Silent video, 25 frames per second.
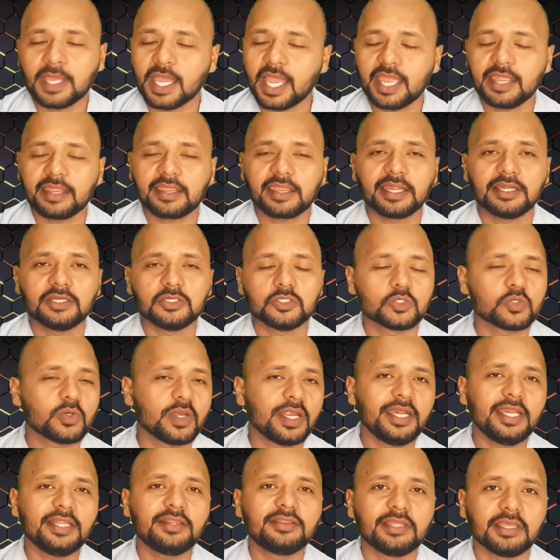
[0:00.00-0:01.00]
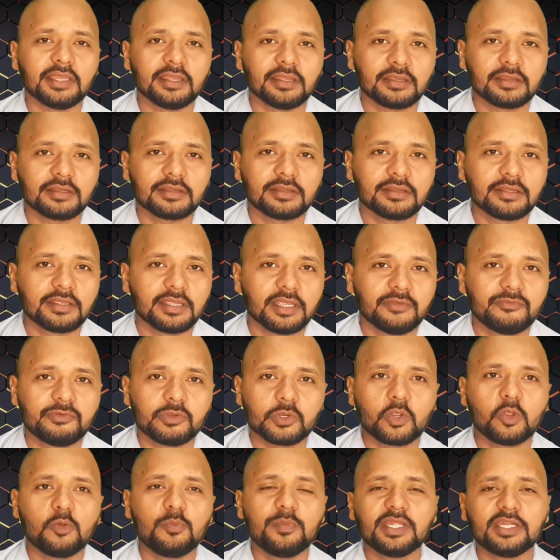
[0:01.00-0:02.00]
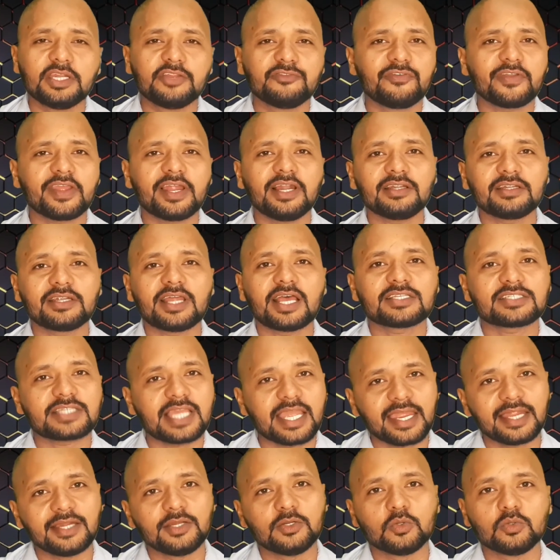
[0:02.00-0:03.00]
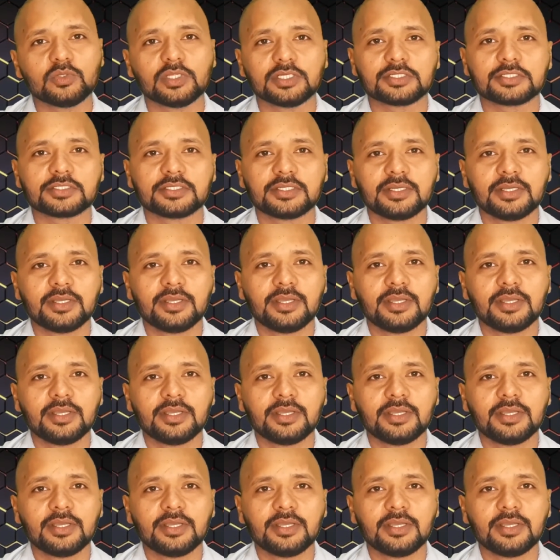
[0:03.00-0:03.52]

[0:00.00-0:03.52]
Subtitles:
I can do anything. If you give me the difficult task, I can do that.